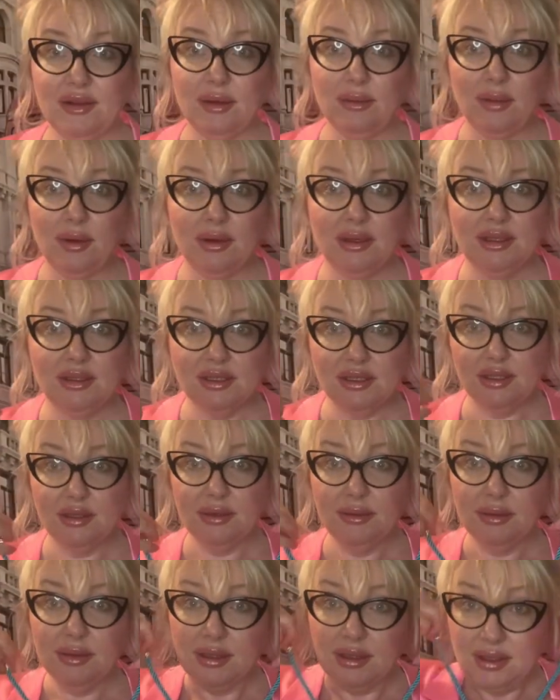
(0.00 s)
I wanted
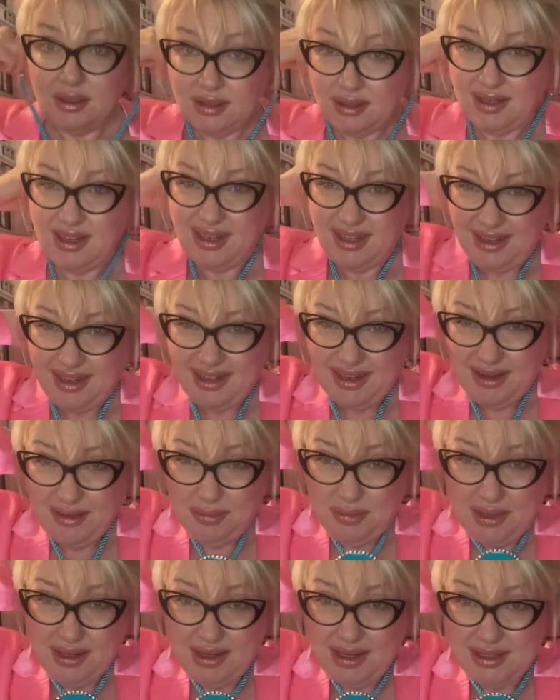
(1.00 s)
to.
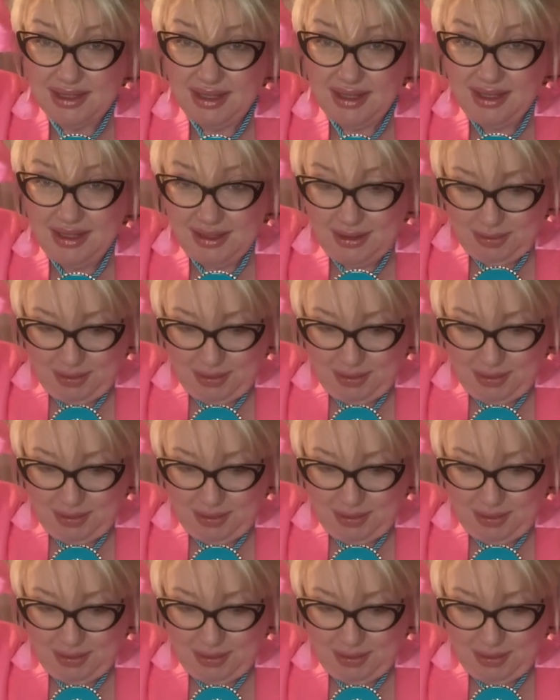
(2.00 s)
But isn't this